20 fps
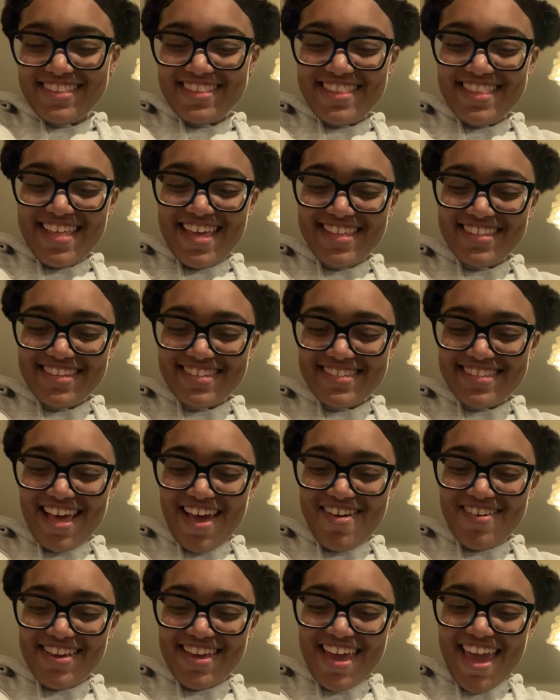This is
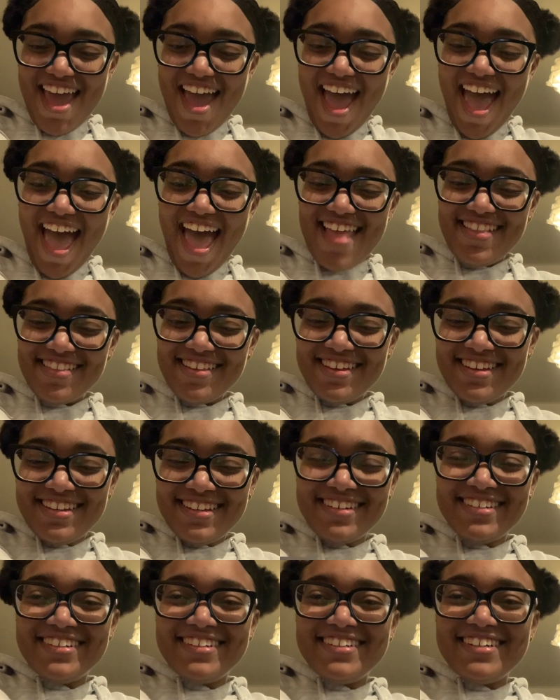so
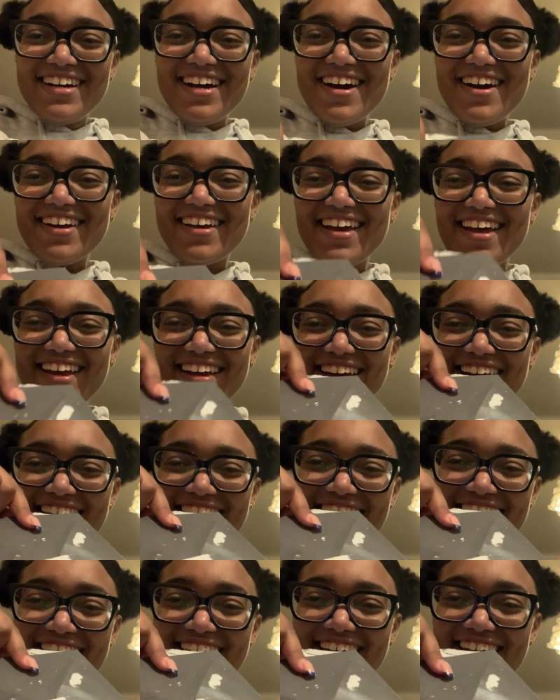cute! Okay,
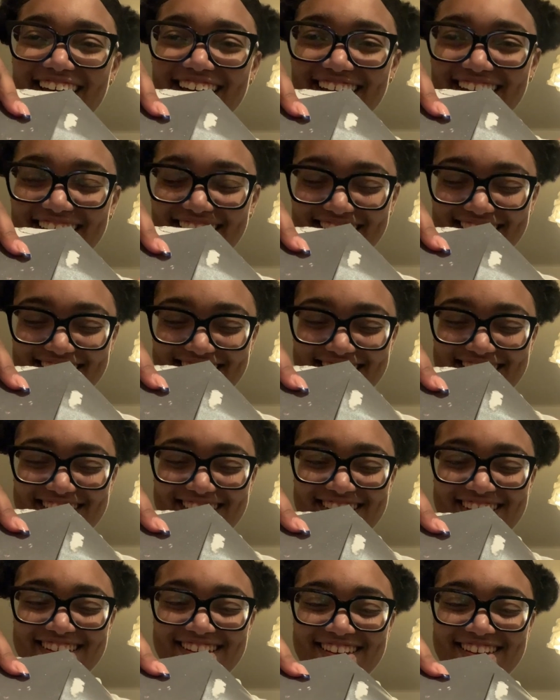okay, okay, okay, okay, okay.